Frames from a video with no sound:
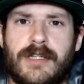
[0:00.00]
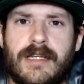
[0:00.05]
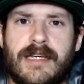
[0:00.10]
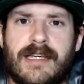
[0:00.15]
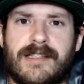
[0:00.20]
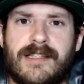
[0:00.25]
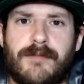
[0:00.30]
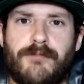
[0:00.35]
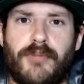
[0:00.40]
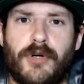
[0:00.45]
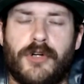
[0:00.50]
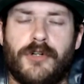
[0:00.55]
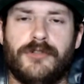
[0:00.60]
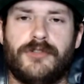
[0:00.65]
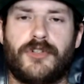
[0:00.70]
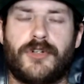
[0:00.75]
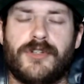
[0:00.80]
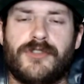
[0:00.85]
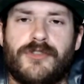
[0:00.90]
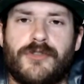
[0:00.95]
I guess he
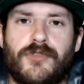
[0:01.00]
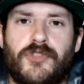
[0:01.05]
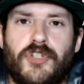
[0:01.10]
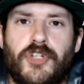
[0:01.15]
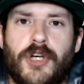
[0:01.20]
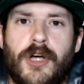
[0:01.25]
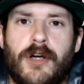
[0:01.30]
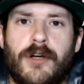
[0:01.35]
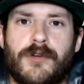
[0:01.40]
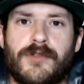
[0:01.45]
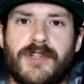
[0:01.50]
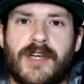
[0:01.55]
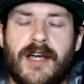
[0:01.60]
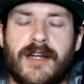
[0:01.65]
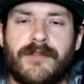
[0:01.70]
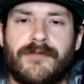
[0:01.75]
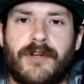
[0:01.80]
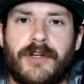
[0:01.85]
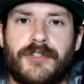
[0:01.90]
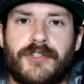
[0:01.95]
pulled Christos Giagos
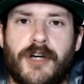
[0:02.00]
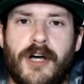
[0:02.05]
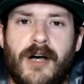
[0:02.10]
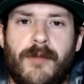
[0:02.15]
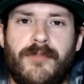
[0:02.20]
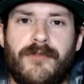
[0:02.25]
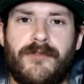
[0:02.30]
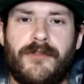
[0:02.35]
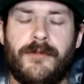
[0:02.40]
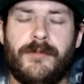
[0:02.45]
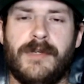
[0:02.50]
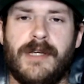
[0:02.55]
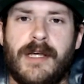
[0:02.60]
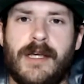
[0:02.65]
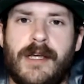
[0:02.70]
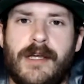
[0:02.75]
kind of on top of him.